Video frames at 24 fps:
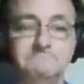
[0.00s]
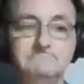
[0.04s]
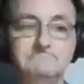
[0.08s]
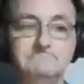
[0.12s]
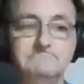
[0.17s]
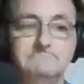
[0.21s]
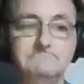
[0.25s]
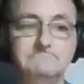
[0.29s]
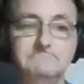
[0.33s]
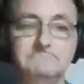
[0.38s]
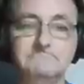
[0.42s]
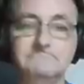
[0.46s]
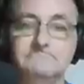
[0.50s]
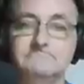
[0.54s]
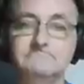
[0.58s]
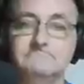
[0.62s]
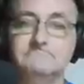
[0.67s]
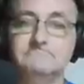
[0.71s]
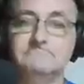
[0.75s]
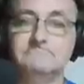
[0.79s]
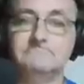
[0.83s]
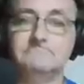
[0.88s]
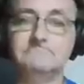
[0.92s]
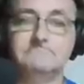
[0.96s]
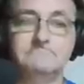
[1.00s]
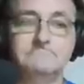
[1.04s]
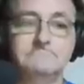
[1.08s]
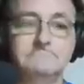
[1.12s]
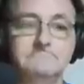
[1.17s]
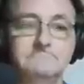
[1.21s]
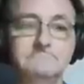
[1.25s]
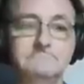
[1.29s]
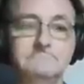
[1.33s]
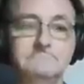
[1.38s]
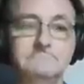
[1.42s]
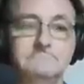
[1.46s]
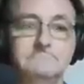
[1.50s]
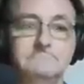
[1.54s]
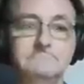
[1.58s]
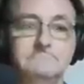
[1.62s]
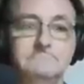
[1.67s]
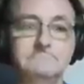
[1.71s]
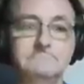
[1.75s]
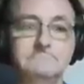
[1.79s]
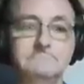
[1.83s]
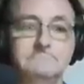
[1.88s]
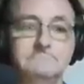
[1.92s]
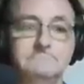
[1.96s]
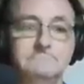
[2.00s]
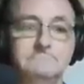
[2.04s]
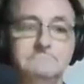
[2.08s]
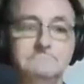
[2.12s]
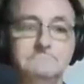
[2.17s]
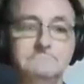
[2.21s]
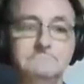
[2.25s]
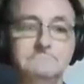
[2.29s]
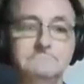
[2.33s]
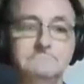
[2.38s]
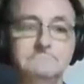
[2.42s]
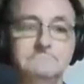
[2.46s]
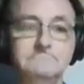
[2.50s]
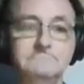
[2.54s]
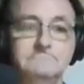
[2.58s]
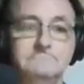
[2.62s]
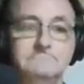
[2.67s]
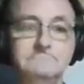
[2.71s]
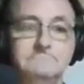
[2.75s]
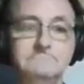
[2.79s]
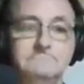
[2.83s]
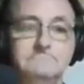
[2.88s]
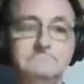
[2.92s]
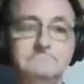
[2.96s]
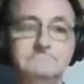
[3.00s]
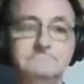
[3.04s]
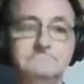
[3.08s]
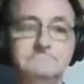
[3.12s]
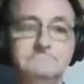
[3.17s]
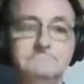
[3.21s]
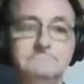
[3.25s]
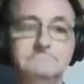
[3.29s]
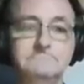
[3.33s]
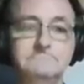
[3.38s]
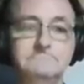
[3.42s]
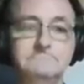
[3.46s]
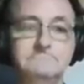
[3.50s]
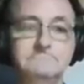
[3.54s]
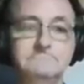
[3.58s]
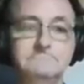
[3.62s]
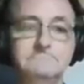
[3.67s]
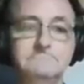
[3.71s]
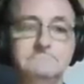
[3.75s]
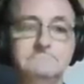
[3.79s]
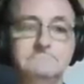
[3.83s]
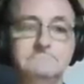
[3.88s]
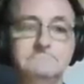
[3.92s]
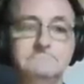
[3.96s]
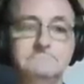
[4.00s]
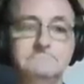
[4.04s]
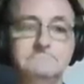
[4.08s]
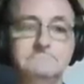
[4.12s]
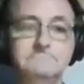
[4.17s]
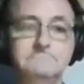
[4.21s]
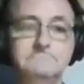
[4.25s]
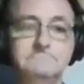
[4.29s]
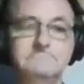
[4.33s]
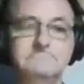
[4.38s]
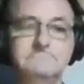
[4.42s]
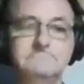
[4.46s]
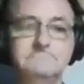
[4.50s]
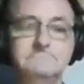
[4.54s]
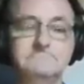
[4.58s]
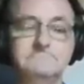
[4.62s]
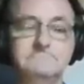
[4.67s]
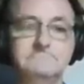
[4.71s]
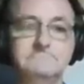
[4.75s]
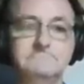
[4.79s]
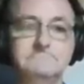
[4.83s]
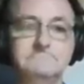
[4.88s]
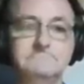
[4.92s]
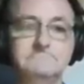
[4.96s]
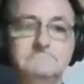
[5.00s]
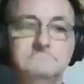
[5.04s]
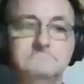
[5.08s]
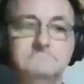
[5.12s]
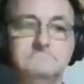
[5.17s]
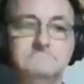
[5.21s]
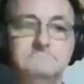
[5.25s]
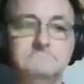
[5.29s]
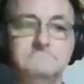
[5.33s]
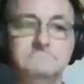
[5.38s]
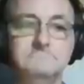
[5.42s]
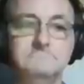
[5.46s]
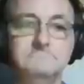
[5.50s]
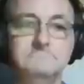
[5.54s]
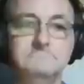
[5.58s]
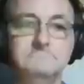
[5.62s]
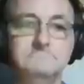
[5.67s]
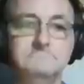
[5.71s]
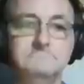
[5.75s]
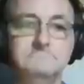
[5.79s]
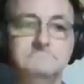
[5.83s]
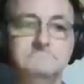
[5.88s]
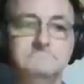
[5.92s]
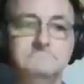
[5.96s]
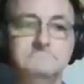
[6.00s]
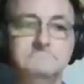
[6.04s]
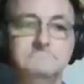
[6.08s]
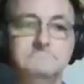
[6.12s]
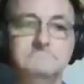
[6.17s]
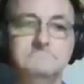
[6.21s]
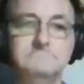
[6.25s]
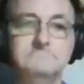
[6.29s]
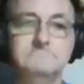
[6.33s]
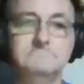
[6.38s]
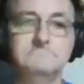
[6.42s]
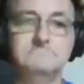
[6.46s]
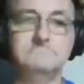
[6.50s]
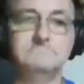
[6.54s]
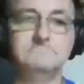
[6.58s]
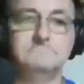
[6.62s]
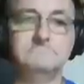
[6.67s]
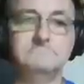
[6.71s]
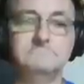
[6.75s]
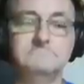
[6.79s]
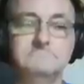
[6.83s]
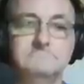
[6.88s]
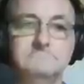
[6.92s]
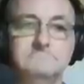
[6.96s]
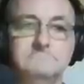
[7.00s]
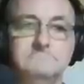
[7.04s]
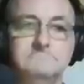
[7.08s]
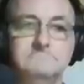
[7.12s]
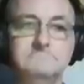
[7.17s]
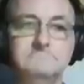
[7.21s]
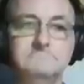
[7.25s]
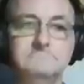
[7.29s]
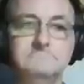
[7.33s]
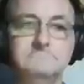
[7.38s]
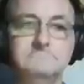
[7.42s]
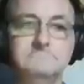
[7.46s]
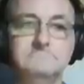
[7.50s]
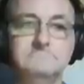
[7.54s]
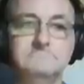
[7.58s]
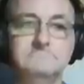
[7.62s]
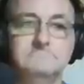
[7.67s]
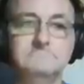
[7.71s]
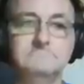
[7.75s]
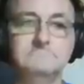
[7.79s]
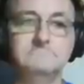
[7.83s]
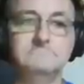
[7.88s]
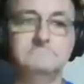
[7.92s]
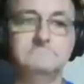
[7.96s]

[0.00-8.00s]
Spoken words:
(silent)